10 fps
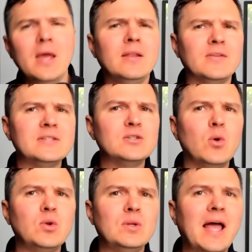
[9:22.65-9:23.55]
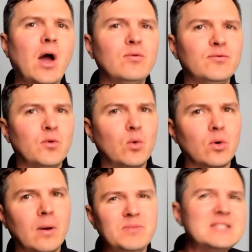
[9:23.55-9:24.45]
Now, this is going to allow
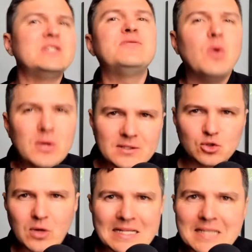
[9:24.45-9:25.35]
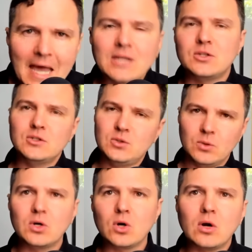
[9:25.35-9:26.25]
for business-focused transactions to
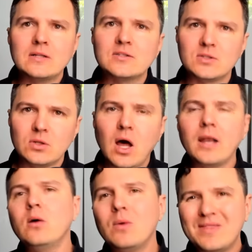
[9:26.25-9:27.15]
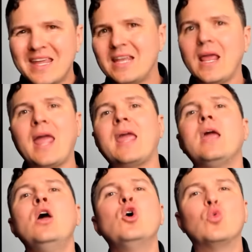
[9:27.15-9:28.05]
occur on Solana within
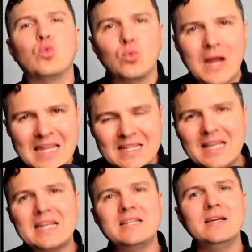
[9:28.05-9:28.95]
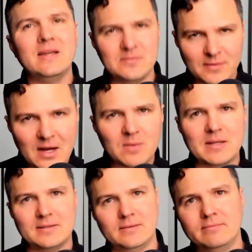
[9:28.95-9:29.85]
a regulated
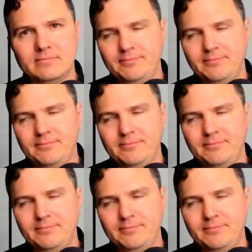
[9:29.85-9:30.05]
environment.